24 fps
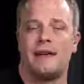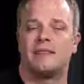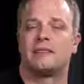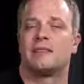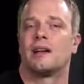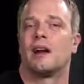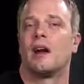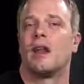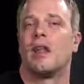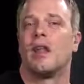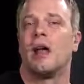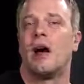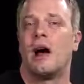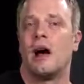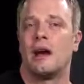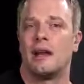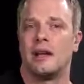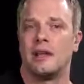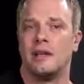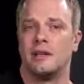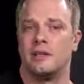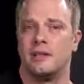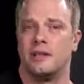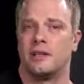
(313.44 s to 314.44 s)
makes it a
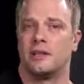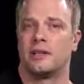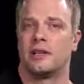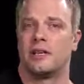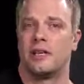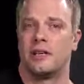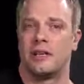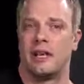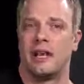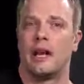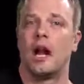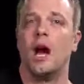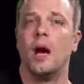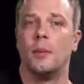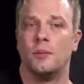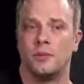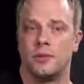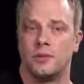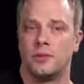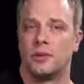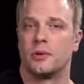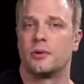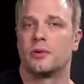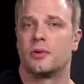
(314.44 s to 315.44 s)
lot easier to get that
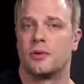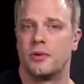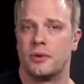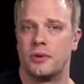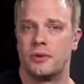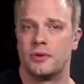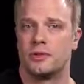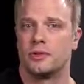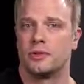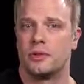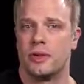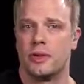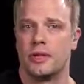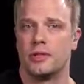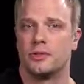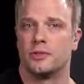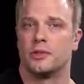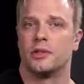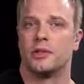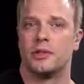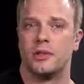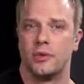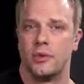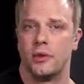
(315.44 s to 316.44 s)
upstroke through the strings
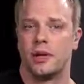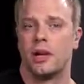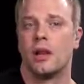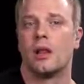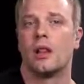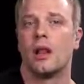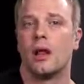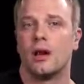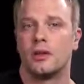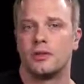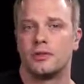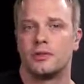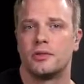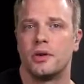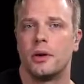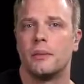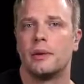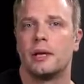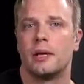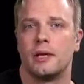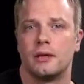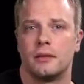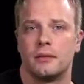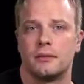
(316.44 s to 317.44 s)
when you're doing a lot of
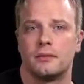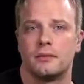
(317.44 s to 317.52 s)
strumming.